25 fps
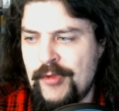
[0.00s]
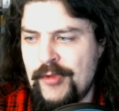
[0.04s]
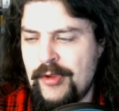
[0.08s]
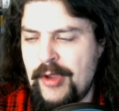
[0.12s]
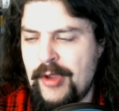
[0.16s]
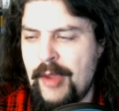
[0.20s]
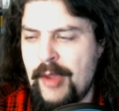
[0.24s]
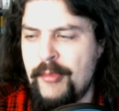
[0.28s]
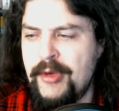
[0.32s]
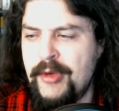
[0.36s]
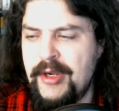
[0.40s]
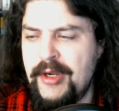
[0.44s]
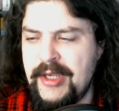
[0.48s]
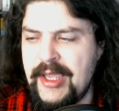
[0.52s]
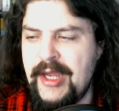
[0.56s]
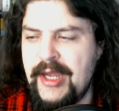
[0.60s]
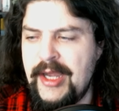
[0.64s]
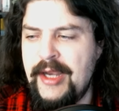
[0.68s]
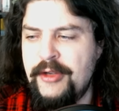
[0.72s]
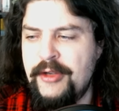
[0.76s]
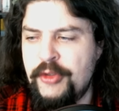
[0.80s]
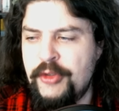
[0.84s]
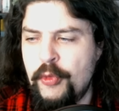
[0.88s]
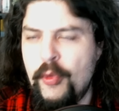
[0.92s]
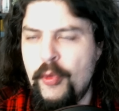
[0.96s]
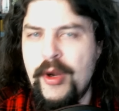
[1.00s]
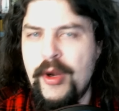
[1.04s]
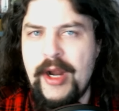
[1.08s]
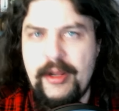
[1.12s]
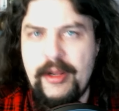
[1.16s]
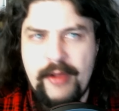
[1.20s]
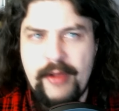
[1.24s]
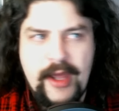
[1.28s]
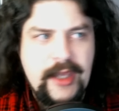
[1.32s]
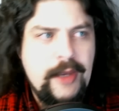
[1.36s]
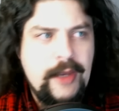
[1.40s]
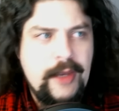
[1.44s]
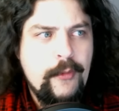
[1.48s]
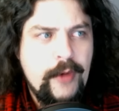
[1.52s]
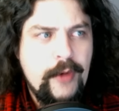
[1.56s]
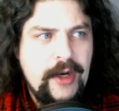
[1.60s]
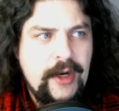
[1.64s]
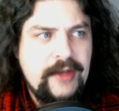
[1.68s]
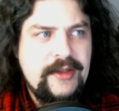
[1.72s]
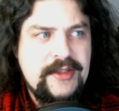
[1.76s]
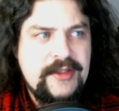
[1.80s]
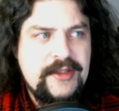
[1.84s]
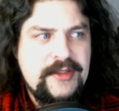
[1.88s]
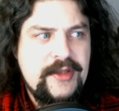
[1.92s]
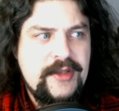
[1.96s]
I'm going to get into what I like and what I
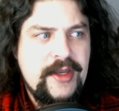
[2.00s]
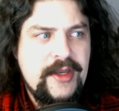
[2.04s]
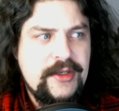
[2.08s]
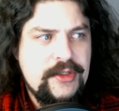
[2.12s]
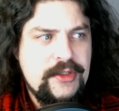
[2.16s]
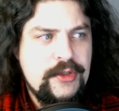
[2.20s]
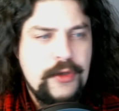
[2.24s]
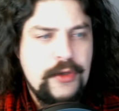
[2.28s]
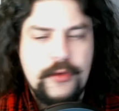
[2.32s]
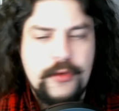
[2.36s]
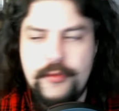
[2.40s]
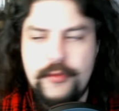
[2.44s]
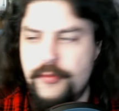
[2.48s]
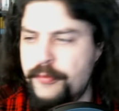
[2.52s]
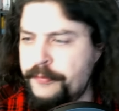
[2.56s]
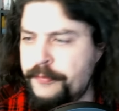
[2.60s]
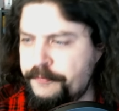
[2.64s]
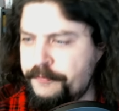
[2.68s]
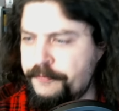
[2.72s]
dislike soon.